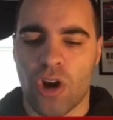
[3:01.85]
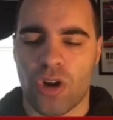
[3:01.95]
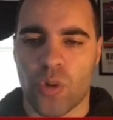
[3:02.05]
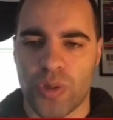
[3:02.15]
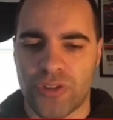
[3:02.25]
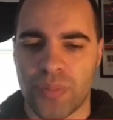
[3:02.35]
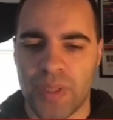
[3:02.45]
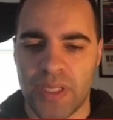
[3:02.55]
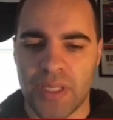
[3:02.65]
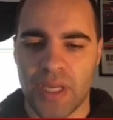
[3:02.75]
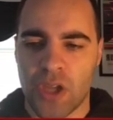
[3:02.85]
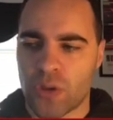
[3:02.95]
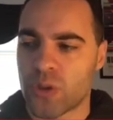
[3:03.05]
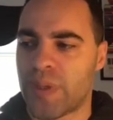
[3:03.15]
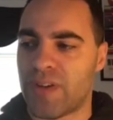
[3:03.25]
are going to be
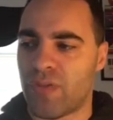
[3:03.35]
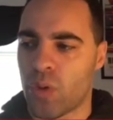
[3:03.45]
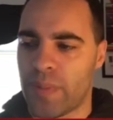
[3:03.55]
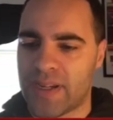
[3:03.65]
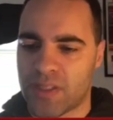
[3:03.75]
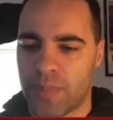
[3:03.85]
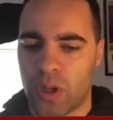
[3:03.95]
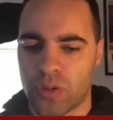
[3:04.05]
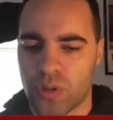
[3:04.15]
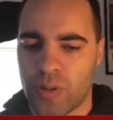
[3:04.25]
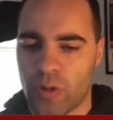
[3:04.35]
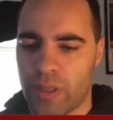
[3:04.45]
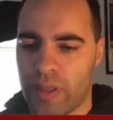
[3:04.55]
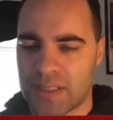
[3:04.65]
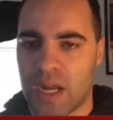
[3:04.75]
those big 4-mana spells. So that
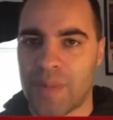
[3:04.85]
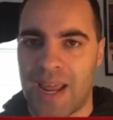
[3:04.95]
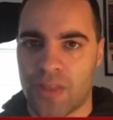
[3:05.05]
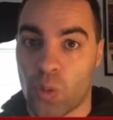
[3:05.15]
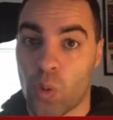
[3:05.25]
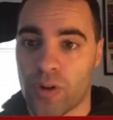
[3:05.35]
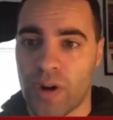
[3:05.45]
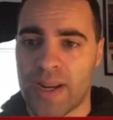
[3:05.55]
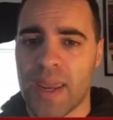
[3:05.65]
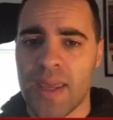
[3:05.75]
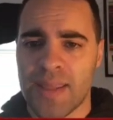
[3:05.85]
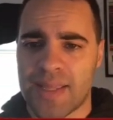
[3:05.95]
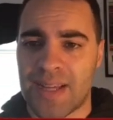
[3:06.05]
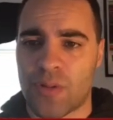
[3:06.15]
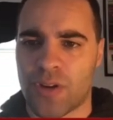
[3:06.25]
whether that's Omnath or One Ring,
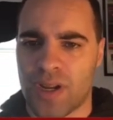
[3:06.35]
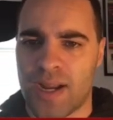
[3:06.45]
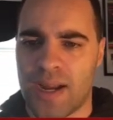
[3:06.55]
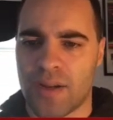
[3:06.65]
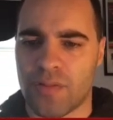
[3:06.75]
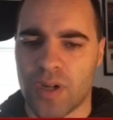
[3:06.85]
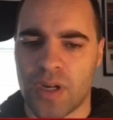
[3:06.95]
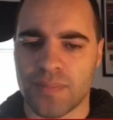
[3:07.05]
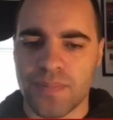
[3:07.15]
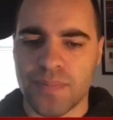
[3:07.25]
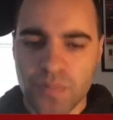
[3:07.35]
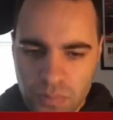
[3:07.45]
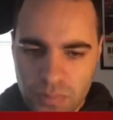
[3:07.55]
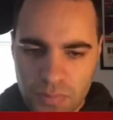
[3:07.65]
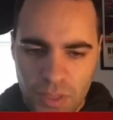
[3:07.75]
that's how they're going to kind of
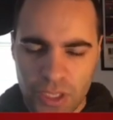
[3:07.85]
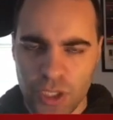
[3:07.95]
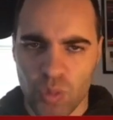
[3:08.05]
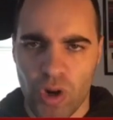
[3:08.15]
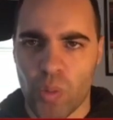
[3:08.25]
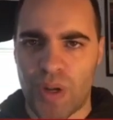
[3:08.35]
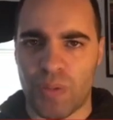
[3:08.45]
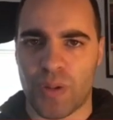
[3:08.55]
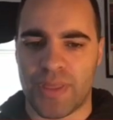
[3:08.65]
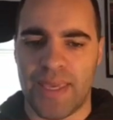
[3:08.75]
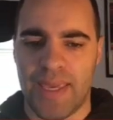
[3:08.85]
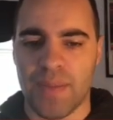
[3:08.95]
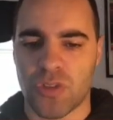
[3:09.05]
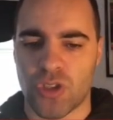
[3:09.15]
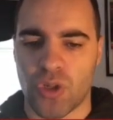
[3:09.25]
run away with the
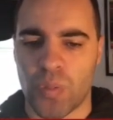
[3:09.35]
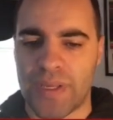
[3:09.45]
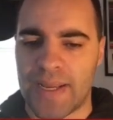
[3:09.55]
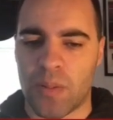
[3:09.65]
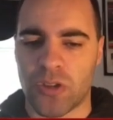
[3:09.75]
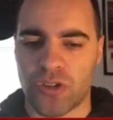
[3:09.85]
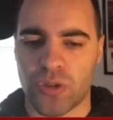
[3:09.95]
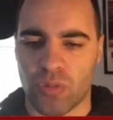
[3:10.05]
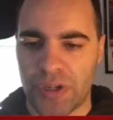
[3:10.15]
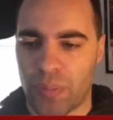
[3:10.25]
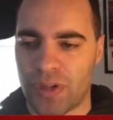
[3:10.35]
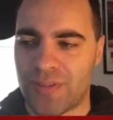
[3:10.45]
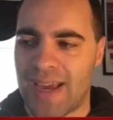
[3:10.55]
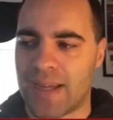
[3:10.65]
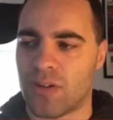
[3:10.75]
game. So being able to Reprieve
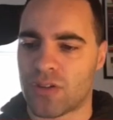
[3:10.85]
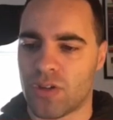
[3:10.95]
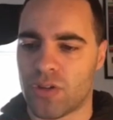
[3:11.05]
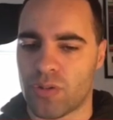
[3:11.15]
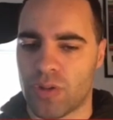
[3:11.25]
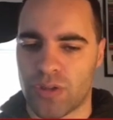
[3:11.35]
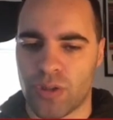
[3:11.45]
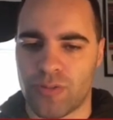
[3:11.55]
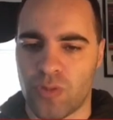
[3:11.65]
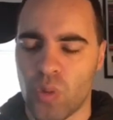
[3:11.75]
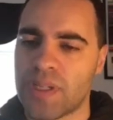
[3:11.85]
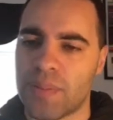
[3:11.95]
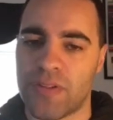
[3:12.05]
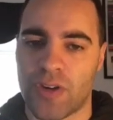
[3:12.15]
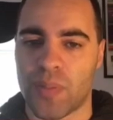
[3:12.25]
that on turn 3 or turn 4 can
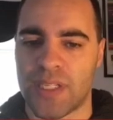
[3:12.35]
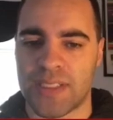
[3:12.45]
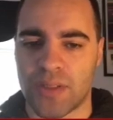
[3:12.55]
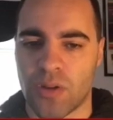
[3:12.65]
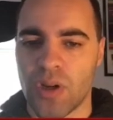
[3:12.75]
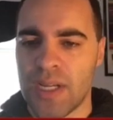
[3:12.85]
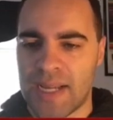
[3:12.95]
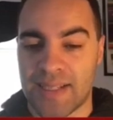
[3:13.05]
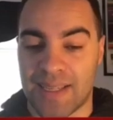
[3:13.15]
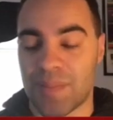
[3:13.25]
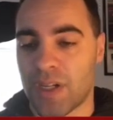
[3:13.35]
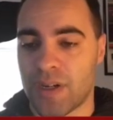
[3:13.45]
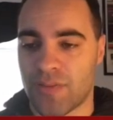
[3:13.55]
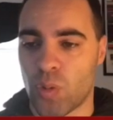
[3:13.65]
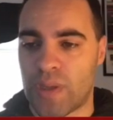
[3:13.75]
be a very big deal, and it can be
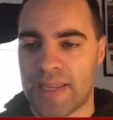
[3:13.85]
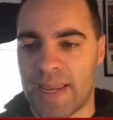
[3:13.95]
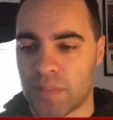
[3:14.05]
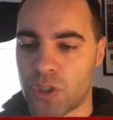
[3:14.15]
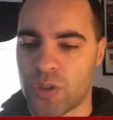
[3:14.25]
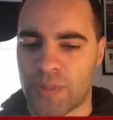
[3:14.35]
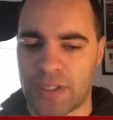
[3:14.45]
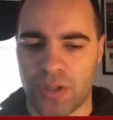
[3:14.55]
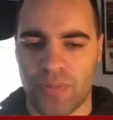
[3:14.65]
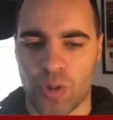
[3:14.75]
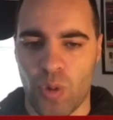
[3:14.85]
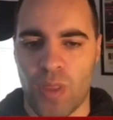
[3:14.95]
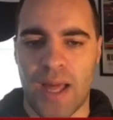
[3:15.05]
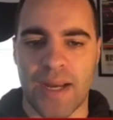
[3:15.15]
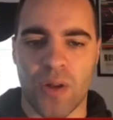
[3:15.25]
enough to win the game too, especially if they're
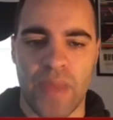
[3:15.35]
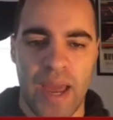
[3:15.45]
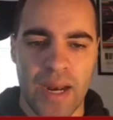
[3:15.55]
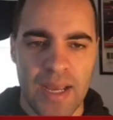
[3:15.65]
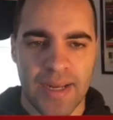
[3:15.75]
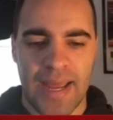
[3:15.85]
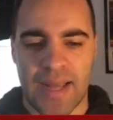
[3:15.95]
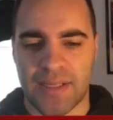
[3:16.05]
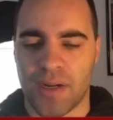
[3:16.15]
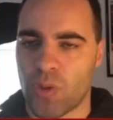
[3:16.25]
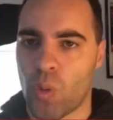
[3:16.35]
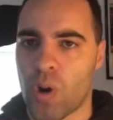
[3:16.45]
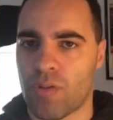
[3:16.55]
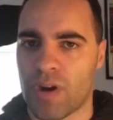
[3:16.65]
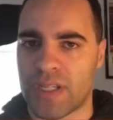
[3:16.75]
relying on that casting of the
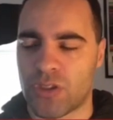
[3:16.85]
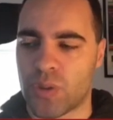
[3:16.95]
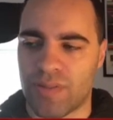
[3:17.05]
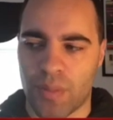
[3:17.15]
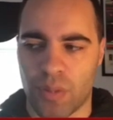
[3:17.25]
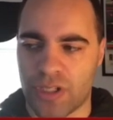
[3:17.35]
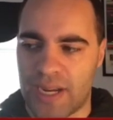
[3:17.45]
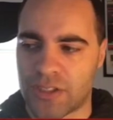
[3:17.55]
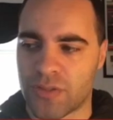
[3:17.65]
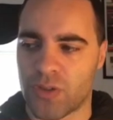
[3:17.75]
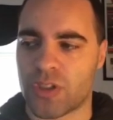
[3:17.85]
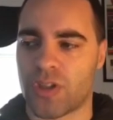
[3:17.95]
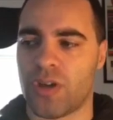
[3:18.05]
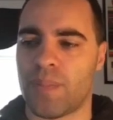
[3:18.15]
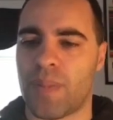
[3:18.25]
One Ring to give them protection for a
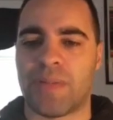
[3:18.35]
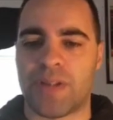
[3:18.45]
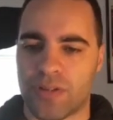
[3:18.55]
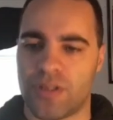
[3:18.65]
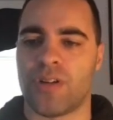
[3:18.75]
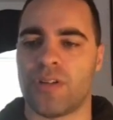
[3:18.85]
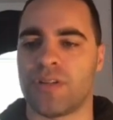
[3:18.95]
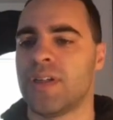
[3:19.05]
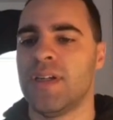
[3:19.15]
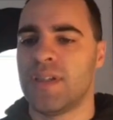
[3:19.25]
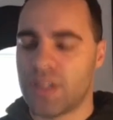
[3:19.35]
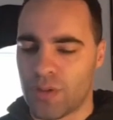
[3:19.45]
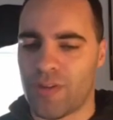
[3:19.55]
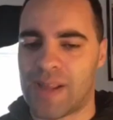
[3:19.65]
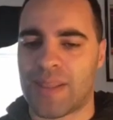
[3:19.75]
turn, buy another turn,
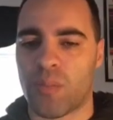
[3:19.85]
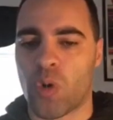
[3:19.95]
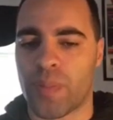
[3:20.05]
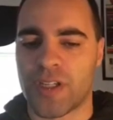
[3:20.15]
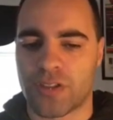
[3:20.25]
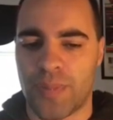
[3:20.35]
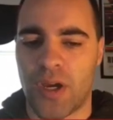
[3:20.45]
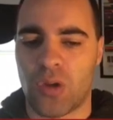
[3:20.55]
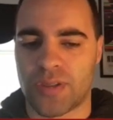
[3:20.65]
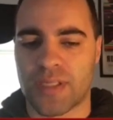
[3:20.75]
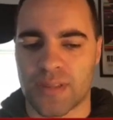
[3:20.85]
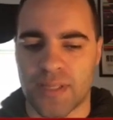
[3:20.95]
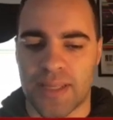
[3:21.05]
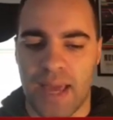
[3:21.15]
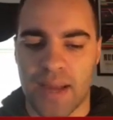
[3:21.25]
find them more pitch spells, things
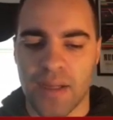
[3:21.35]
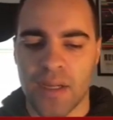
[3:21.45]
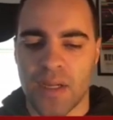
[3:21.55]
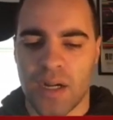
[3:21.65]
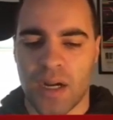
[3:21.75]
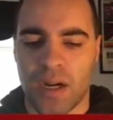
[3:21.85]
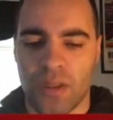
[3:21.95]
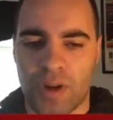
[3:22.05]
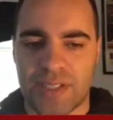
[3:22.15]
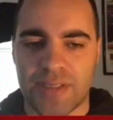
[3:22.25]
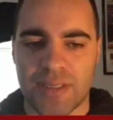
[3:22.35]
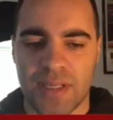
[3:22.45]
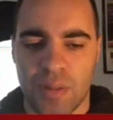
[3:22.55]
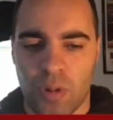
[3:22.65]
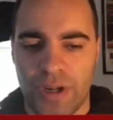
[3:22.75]
like that. The rest is
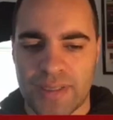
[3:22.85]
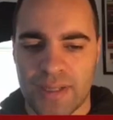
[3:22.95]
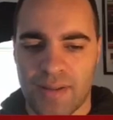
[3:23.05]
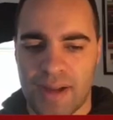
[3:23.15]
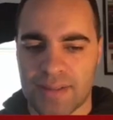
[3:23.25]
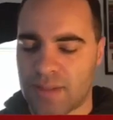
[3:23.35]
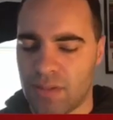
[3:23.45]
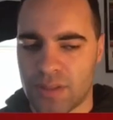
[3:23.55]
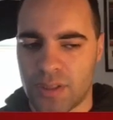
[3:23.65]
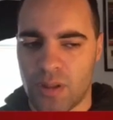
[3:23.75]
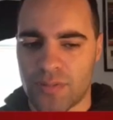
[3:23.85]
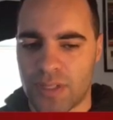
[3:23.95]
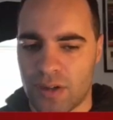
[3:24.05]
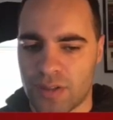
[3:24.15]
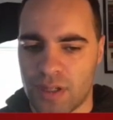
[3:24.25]
pretty classic. Still love
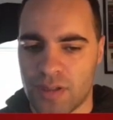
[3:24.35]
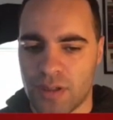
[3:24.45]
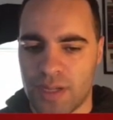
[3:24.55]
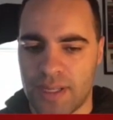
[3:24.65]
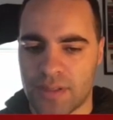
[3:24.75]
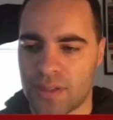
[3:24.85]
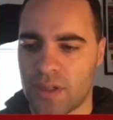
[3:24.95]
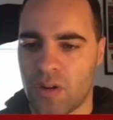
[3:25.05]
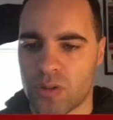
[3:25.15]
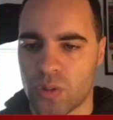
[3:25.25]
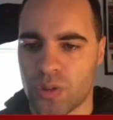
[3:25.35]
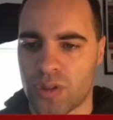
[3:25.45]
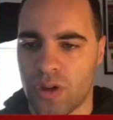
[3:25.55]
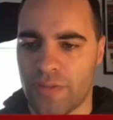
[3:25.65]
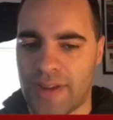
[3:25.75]
Terror Sunder. It hits all sorts of
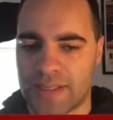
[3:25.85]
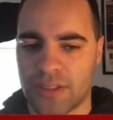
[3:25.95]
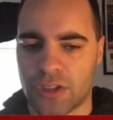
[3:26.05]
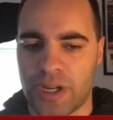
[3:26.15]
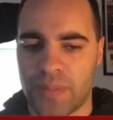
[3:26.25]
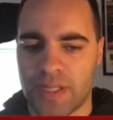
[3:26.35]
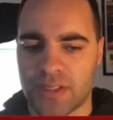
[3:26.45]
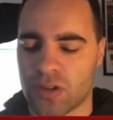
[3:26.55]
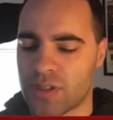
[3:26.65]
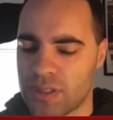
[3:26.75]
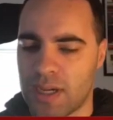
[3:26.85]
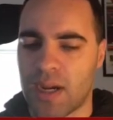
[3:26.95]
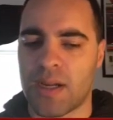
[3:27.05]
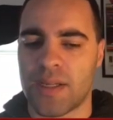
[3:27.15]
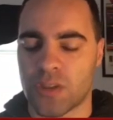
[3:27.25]
artifacts and enchantments. Urza
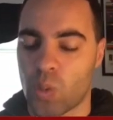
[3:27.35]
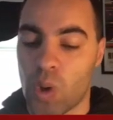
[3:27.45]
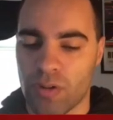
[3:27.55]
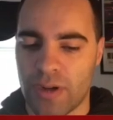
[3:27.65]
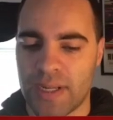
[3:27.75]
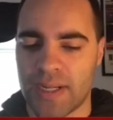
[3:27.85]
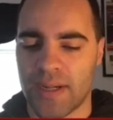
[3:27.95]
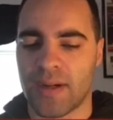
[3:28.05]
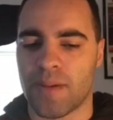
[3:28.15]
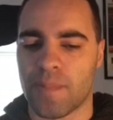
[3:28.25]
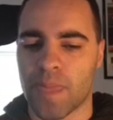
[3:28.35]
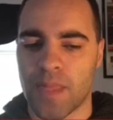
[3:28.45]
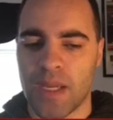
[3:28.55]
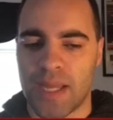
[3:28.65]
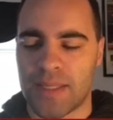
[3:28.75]
Saga hits One Ring.
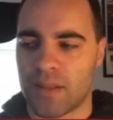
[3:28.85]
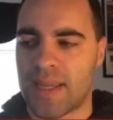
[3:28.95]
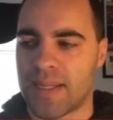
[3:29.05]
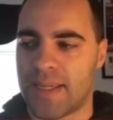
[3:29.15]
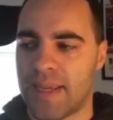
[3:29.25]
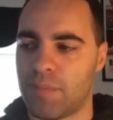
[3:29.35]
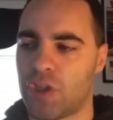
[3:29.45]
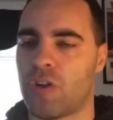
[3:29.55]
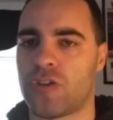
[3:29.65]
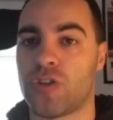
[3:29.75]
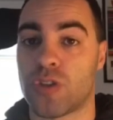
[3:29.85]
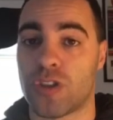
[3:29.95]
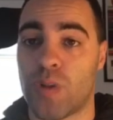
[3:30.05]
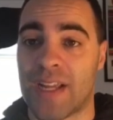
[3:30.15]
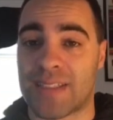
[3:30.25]
And then late game, you can also use it
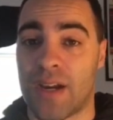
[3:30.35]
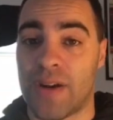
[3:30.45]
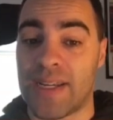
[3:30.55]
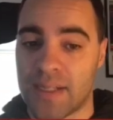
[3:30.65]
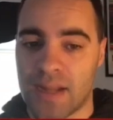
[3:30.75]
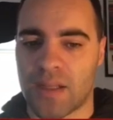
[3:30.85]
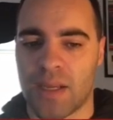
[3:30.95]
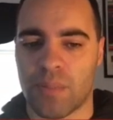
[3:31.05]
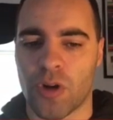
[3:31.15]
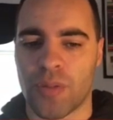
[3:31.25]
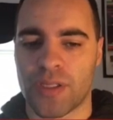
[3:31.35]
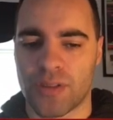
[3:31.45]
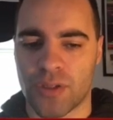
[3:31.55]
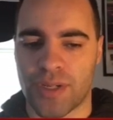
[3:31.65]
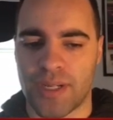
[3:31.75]
to exile any non-land permanent.
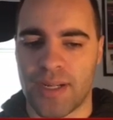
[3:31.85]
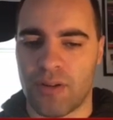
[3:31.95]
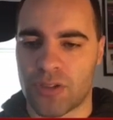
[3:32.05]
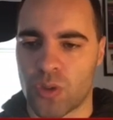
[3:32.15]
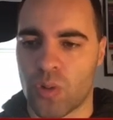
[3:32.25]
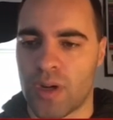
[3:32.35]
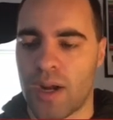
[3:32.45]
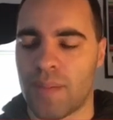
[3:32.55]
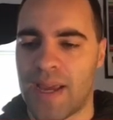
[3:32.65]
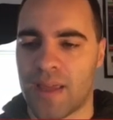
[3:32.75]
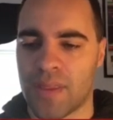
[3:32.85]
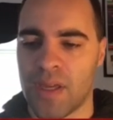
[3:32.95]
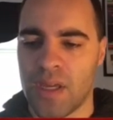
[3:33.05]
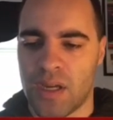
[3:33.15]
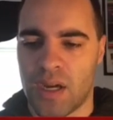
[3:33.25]
So it can hit Elesh Norn,
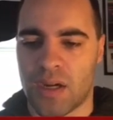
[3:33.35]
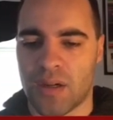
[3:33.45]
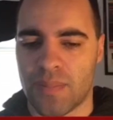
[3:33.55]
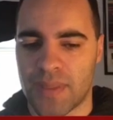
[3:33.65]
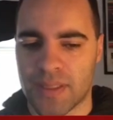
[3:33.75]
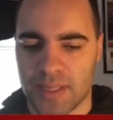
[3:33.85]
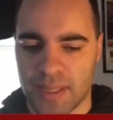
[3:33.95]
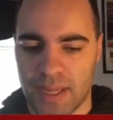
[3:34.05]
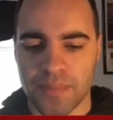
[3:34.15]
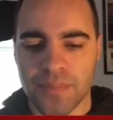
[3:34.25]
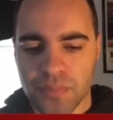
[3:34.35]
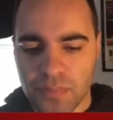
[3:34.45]
Omnath, things like that.